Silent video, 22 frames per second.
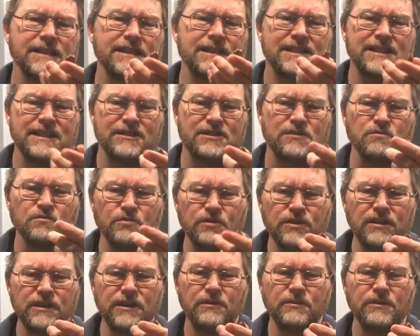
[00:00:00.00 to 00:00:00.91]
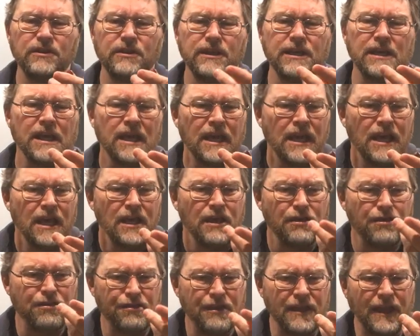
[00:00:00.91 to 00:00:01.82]
It's just really, really
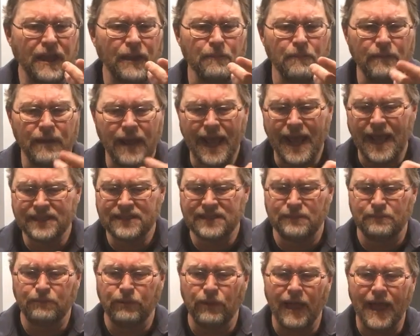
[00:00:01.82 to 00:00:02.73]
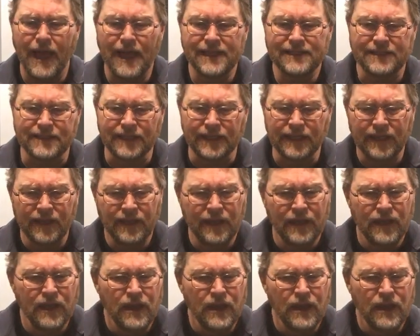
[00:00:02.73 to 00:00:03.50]
thick mass plastic.